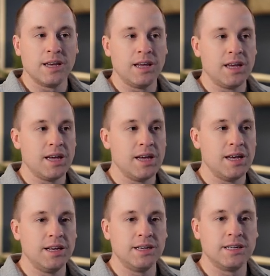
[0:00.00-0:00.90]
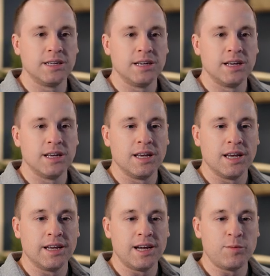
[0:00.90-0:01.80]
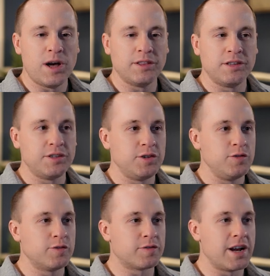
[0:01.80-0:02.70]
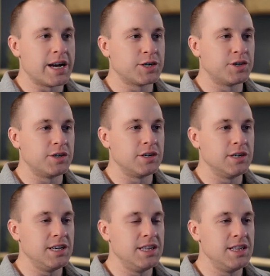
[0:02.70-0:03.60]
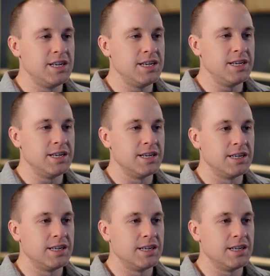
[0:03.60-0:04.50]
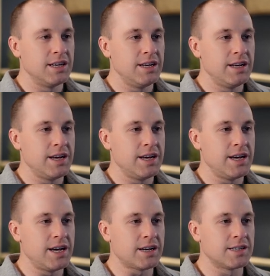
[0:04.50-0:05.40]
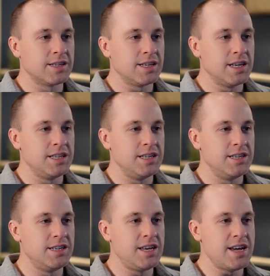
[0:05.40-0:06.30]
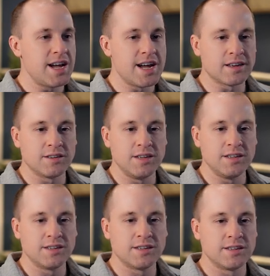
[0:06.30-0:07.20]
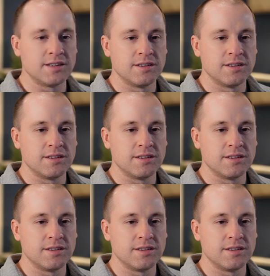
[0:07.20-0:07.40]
And I want this to fracture in the X and the Z axes.